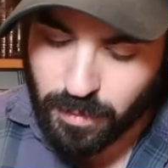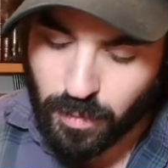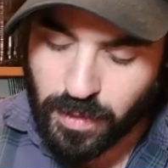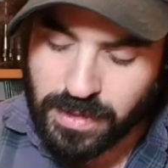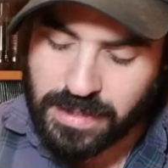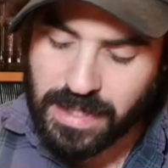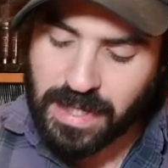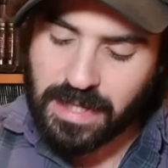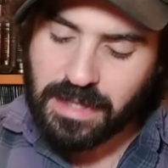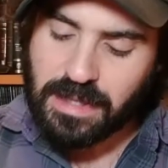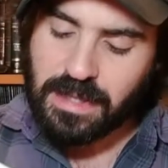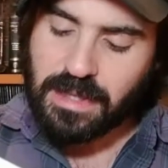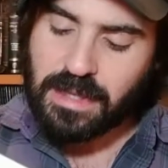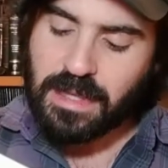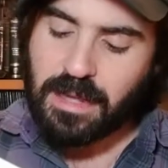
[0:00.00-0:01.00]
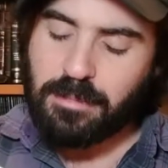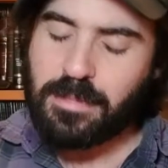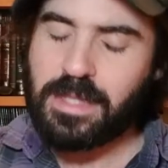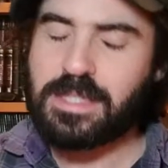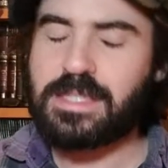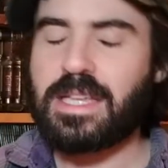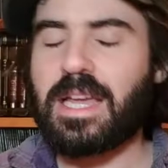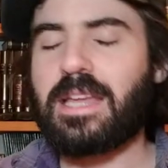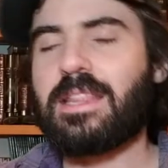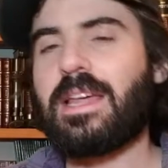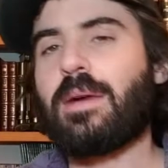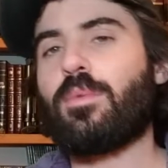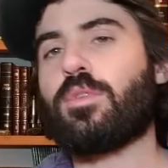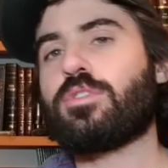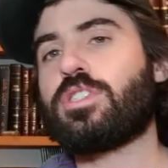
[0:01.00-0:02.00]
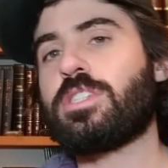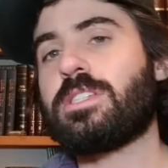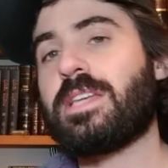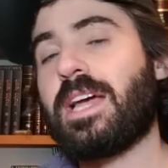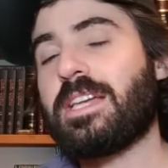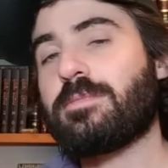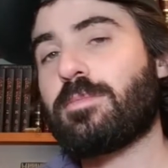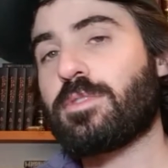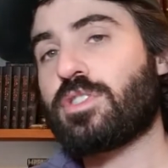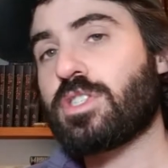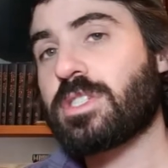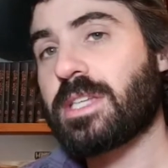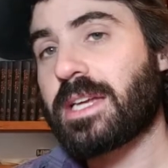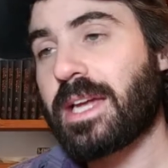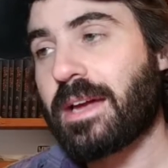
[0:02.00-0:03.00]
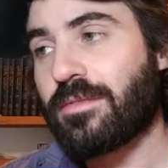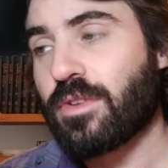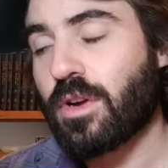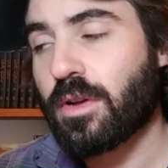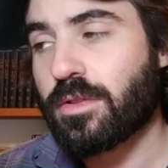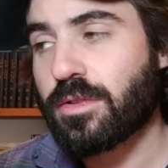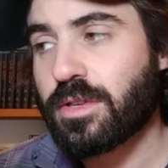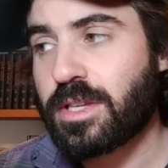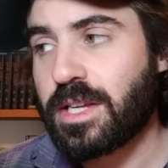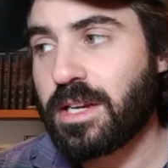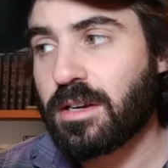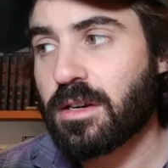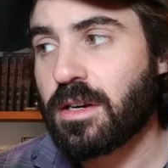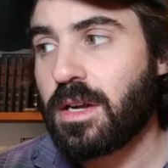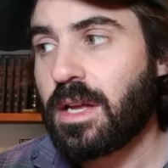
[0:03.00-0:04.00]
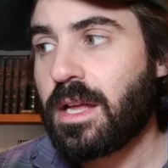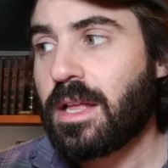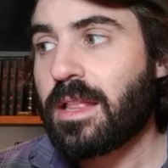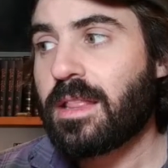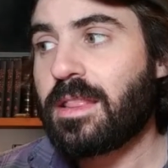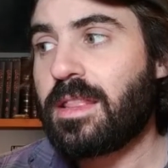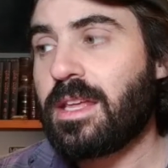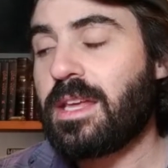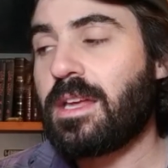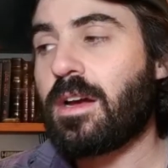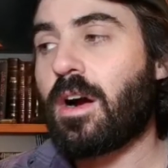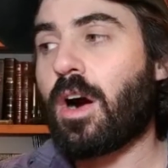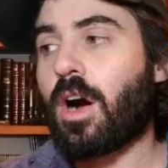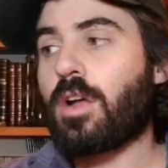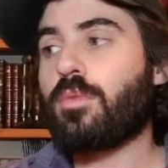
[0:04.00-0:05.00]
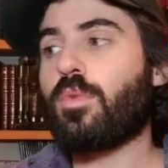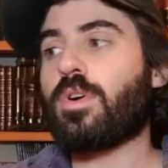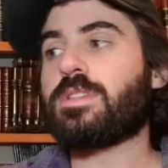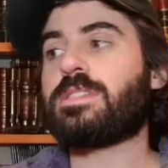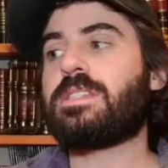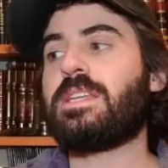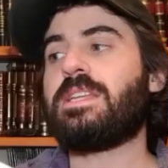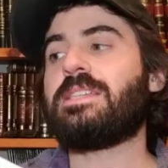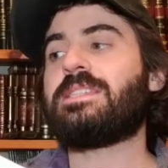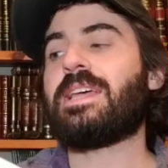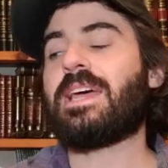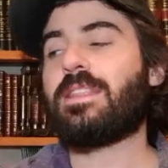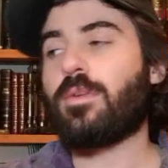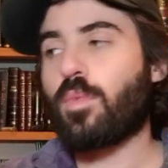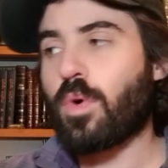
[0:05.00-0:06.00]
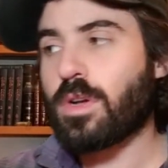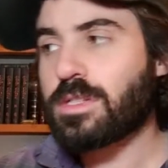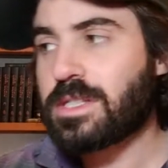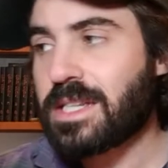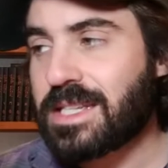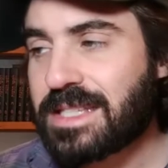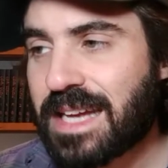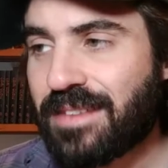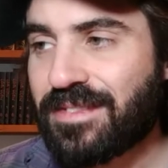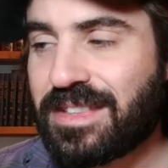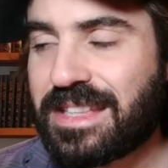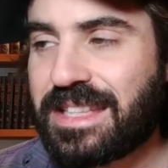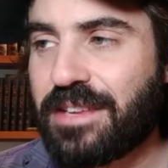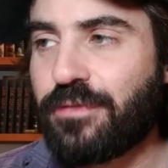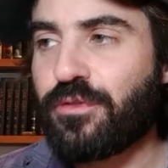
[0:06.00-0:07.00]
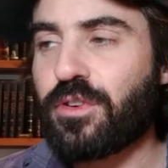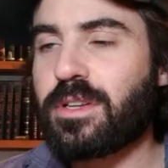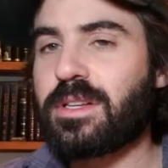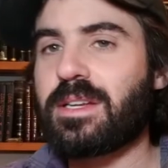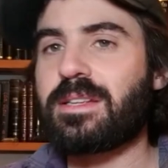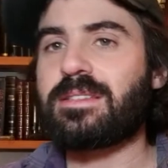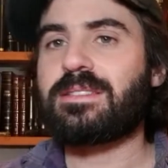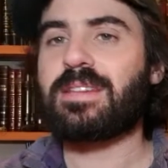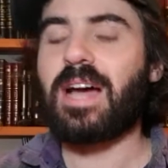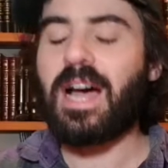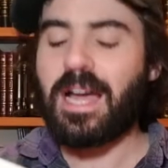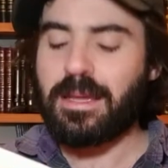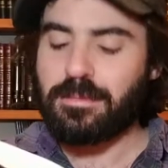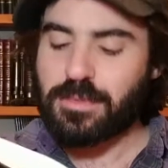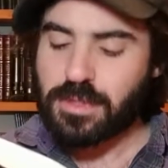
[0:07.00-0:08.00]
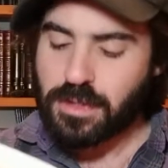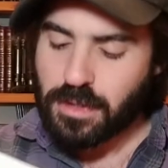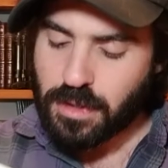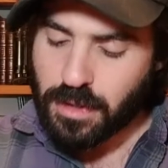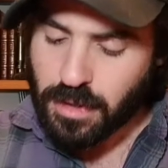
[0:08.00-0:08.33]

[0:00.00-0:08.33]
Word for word: one second, let me say that, well, just, yes, but just like every other year, the unwalled cities and the walled cities have different times.